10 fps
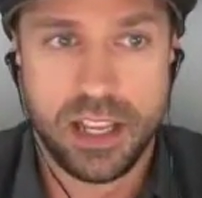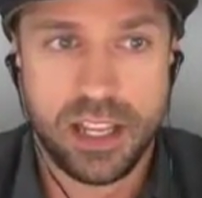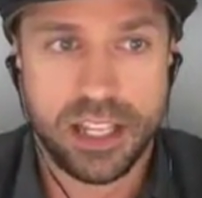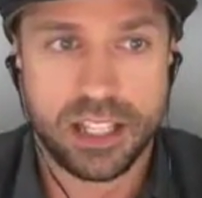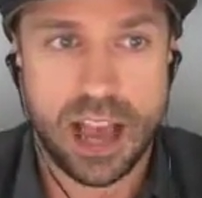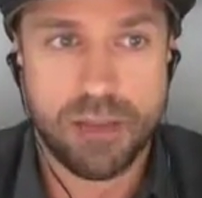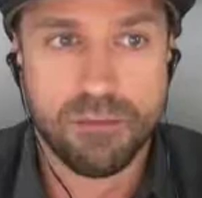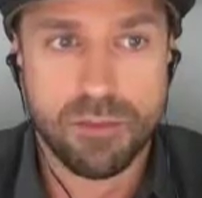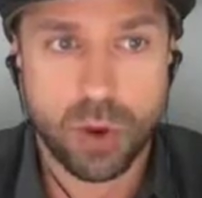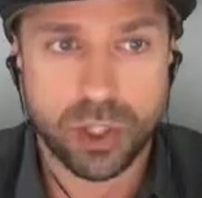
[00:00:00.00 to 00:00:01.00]
that
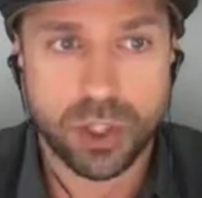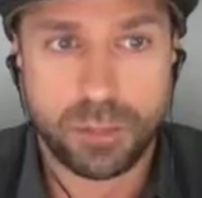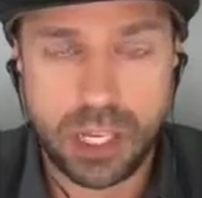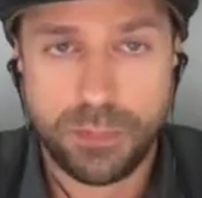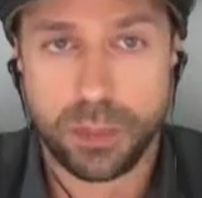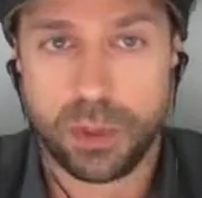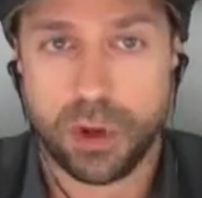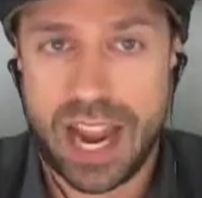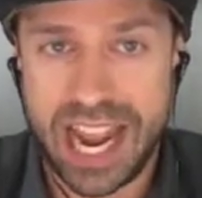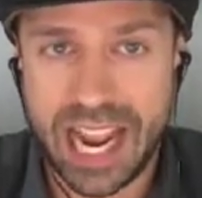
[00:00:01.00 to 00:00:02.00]
most people are
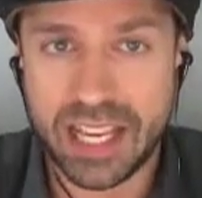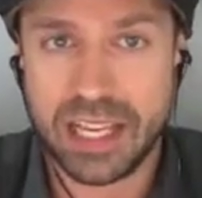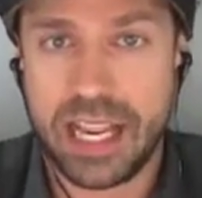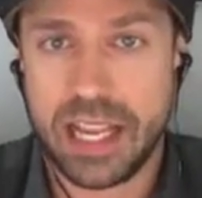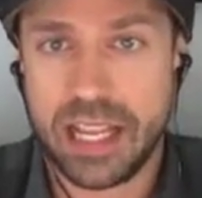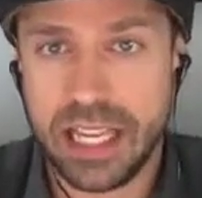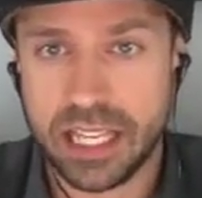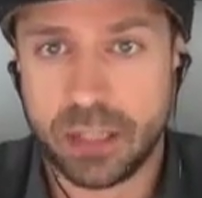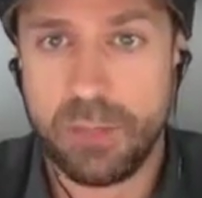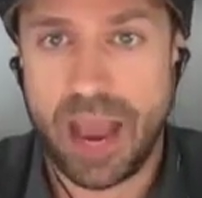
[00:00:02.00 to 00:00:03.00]
handing
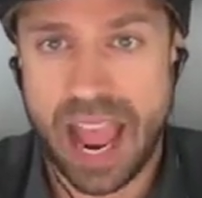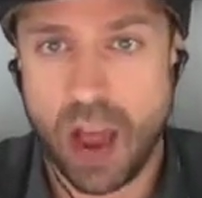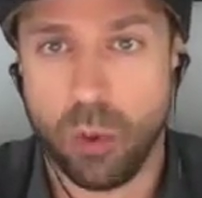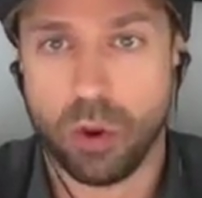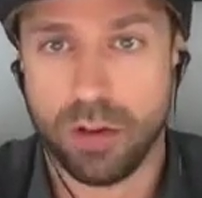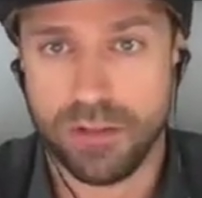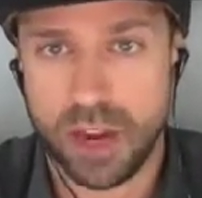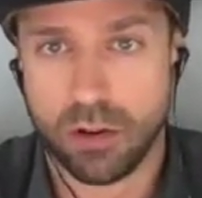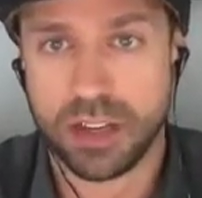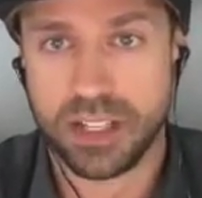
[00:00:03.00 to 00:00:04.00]
this power of
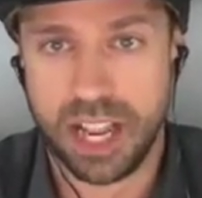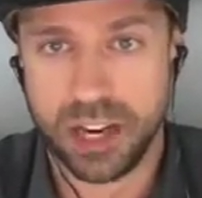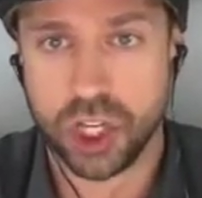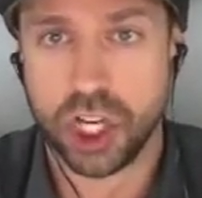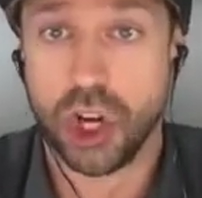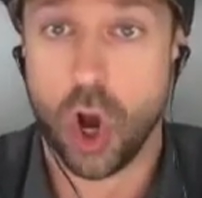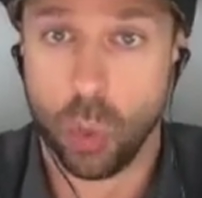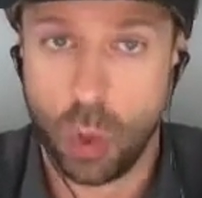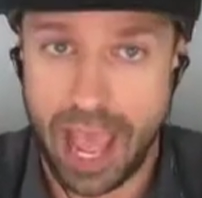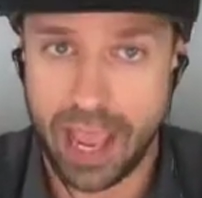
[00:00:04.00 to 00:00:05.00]
their attention
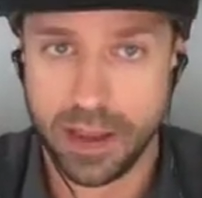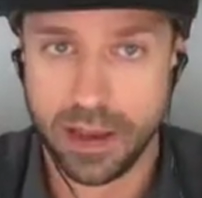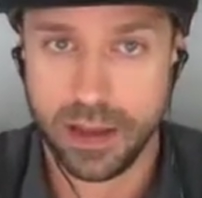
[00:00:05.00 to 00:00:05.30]
away